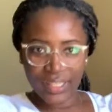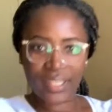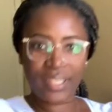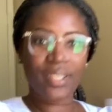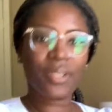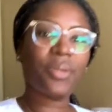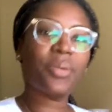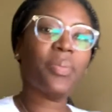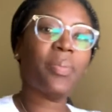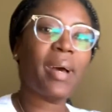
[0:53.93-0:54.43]

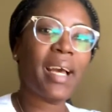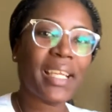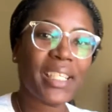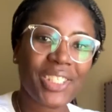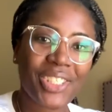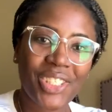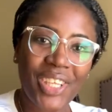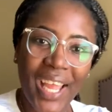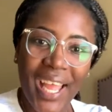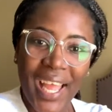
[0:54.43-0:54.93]
To my
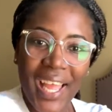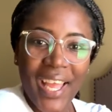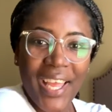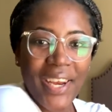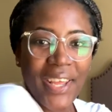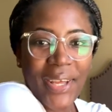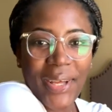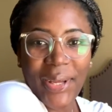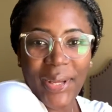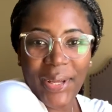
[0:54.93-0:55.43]

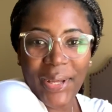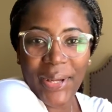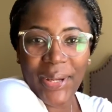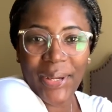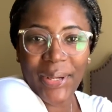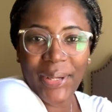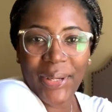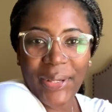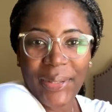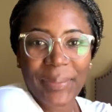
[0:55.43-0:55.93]

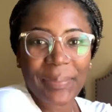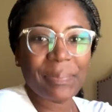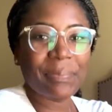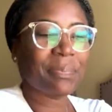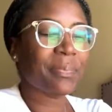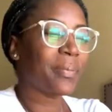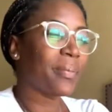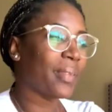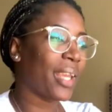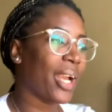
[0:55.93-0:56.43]
channel. All
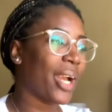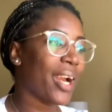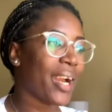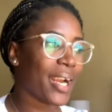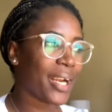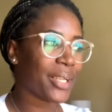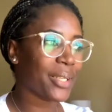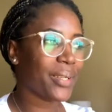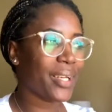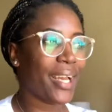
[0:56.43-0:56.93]

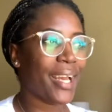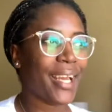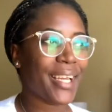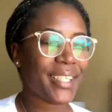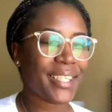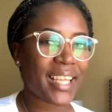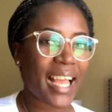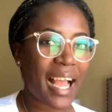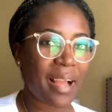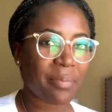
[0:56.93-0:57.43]
right, you
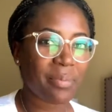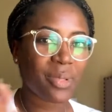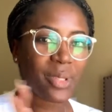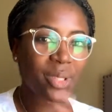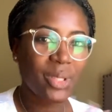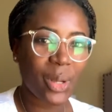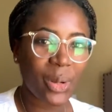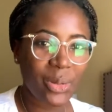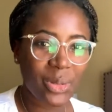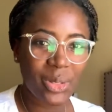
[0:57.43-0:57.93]
guys, I'm
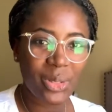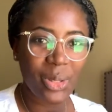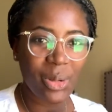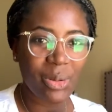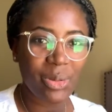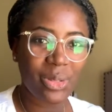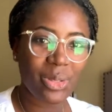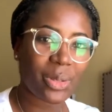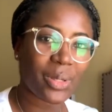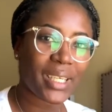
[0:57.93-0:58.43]
so
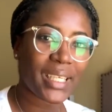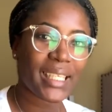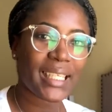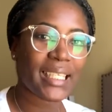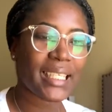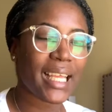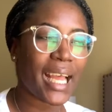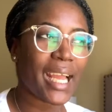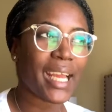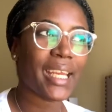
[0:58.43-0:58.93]

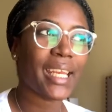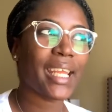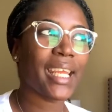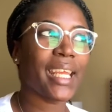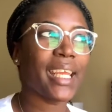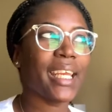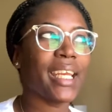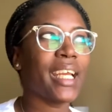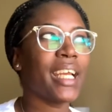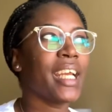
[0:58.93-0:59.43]

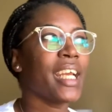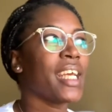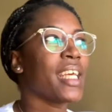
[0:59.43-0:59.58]
excited.